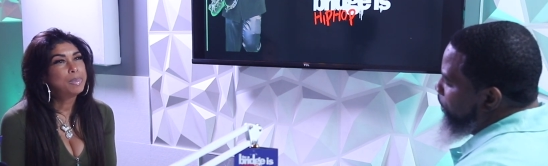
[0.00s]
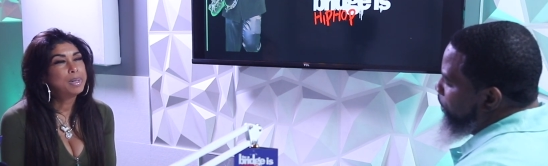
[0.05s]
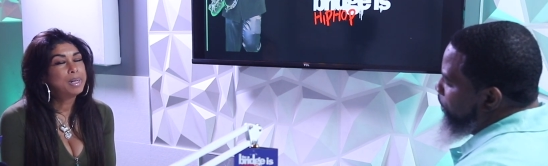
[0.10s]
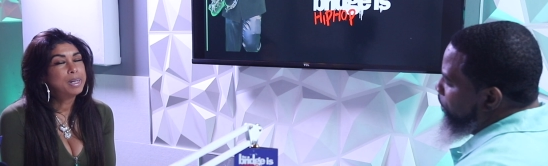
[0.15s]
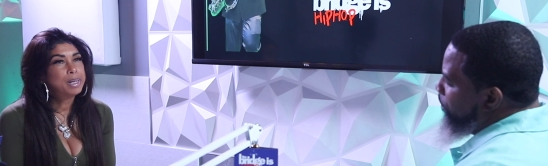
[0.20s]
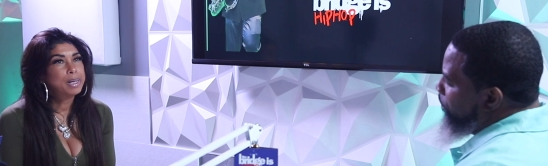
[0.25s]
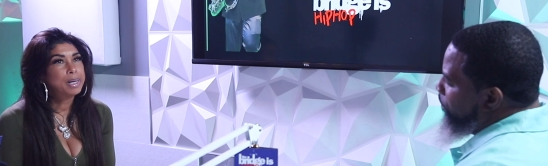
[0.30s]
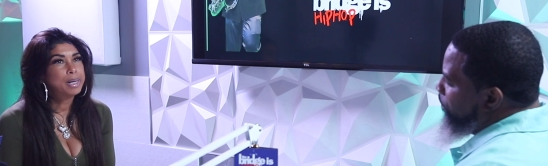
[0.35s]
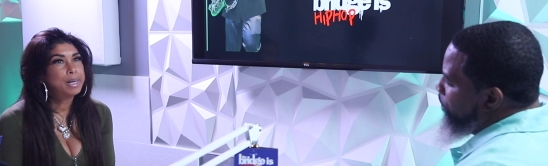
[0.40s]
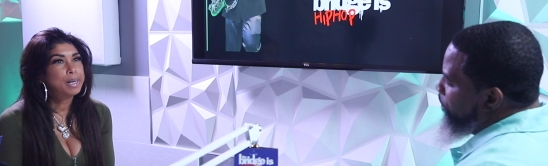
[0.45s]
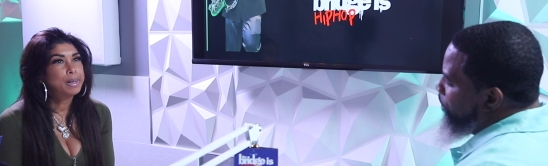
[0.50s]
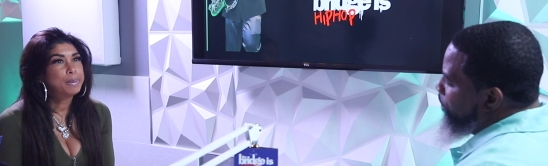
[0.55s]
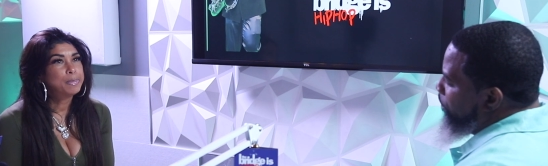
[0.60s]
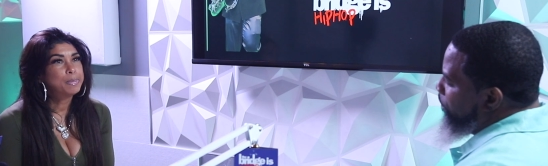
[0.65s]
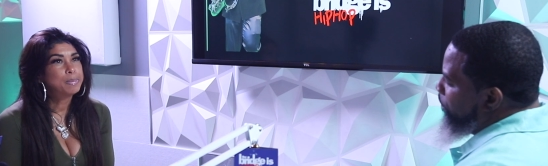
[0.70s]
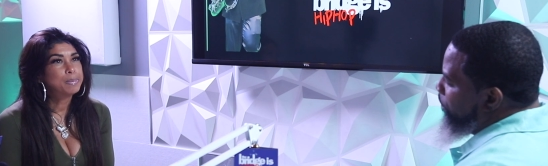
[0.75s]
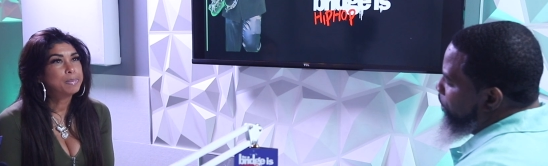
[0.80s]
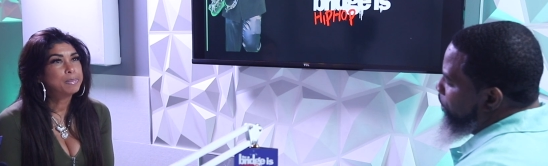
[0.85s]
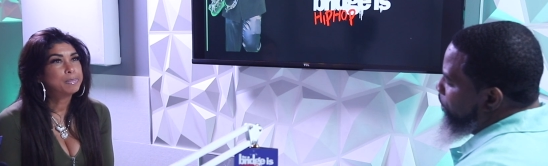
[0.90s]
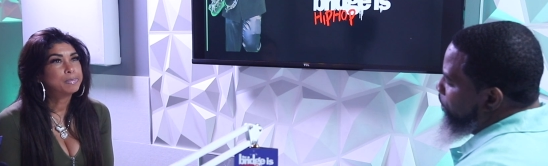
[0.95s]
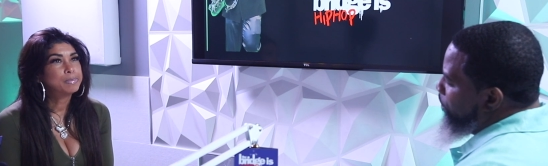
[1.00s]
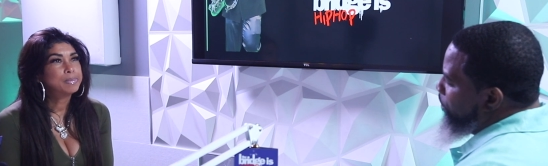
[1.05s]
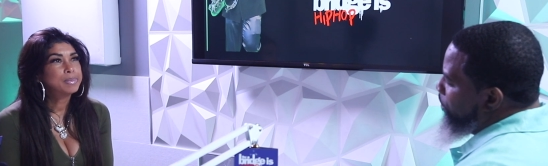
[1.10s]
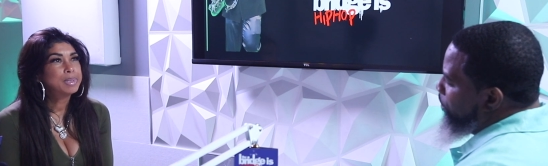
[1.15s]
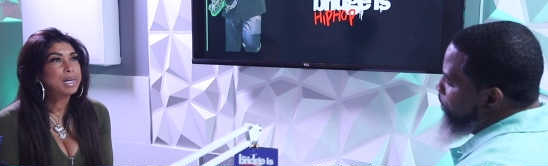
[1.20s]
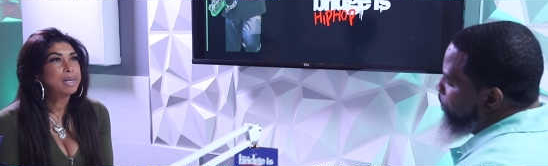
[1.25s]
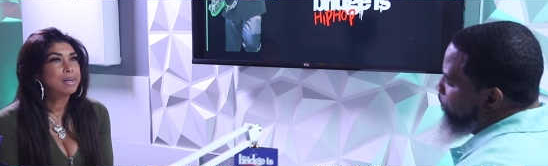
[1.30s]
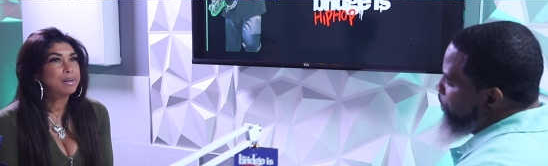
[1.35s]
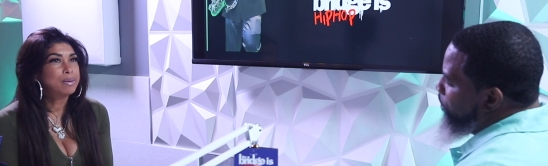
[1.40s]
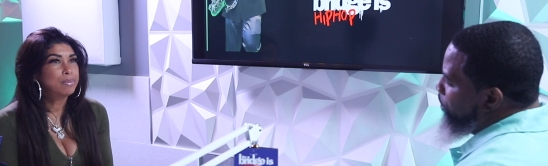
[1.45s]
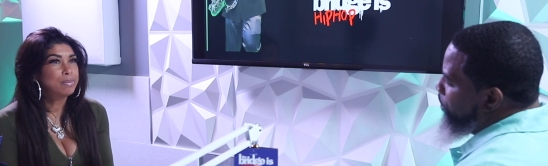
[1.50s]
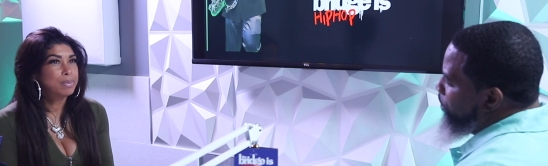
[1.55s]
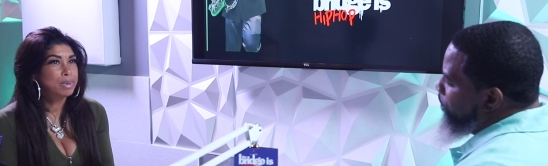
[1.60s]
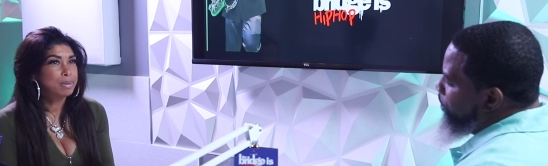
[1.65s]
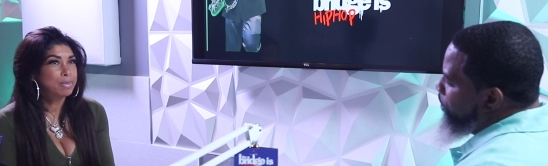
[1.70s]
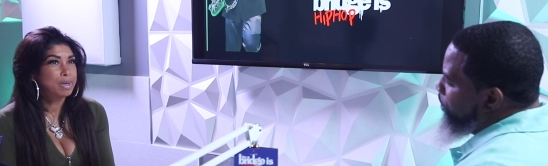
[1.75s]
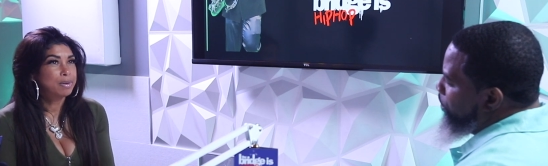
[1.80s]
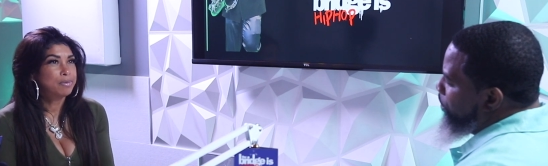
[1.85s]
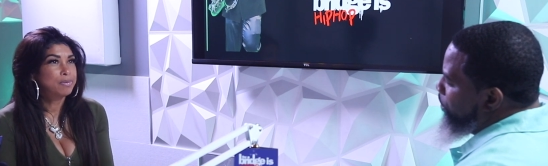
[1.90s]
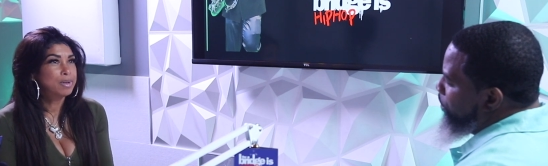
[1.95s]
Speaker 1: But um, like
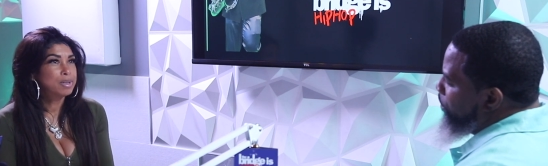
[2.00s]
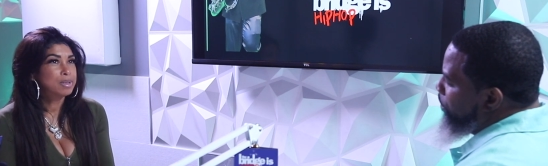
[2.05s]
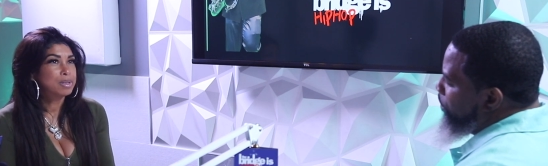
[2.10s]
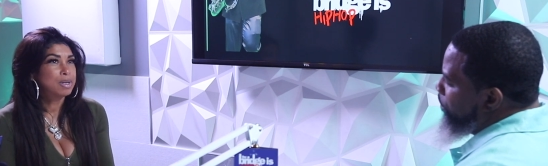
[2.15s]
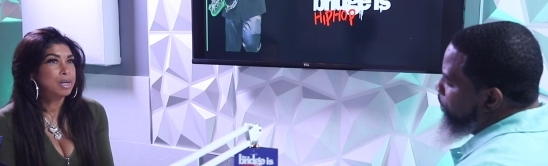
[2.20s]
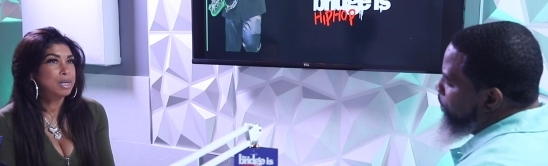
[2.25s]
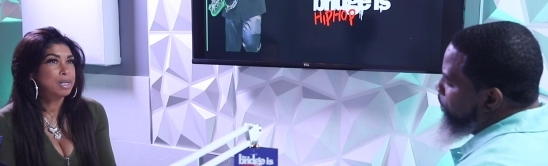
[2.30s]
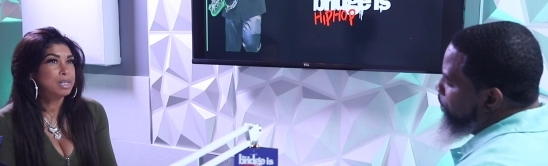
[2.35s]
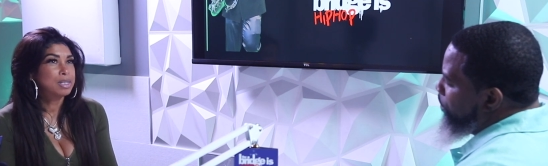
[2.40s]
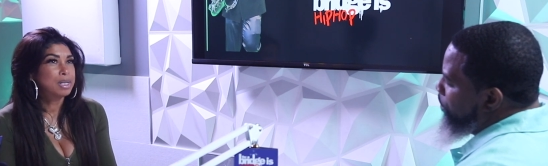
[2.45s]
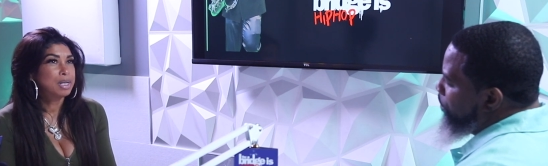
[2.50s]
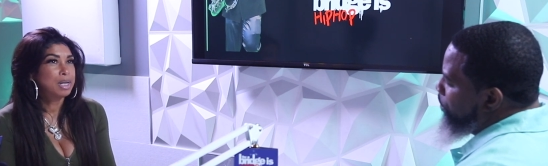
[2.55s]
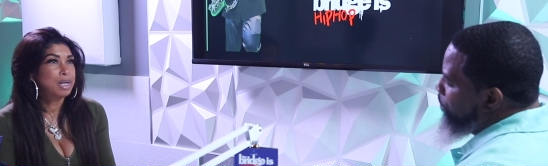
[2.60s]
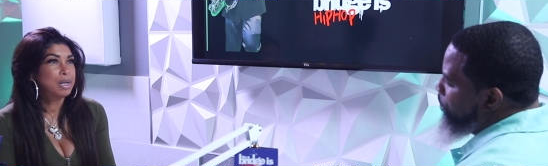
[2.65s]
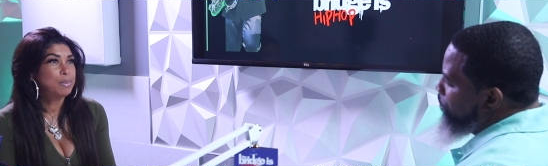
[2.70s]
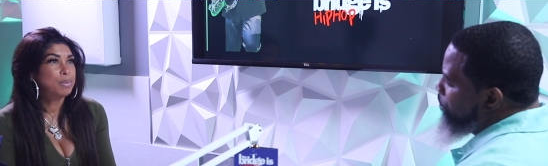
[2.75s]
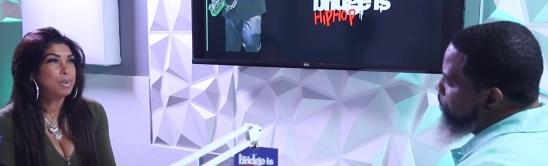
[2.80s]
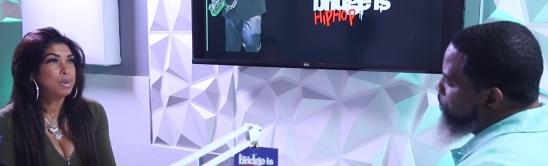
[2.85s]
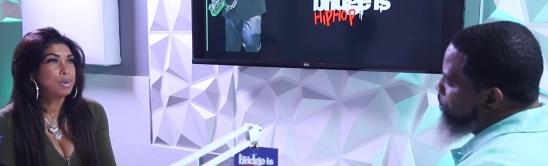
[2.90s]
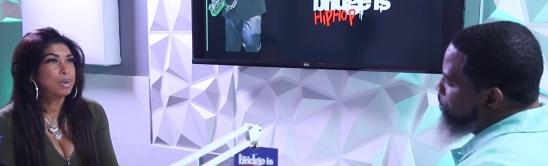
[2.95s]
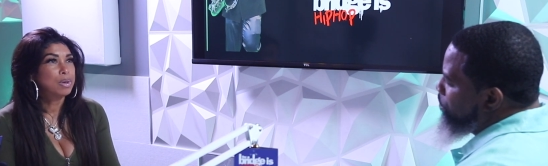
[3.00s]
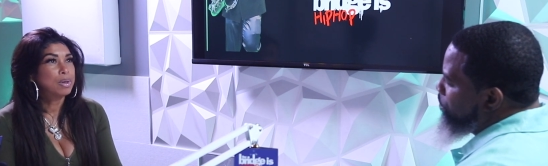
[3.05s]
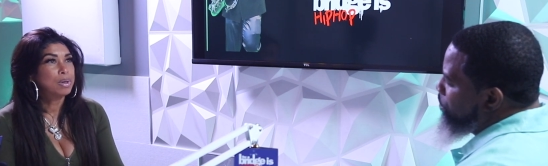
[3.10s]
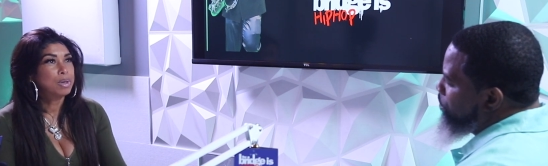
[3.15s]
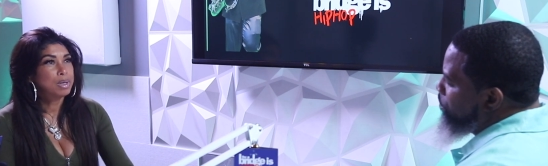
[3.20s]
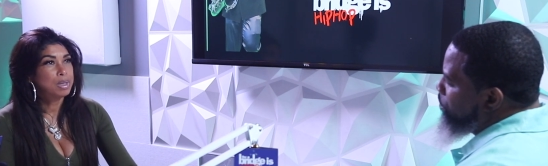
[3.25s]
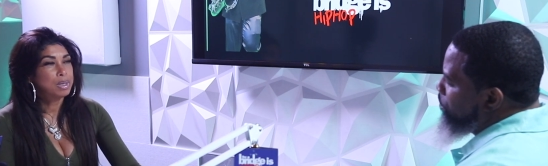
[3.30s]
when my first artist came, you know,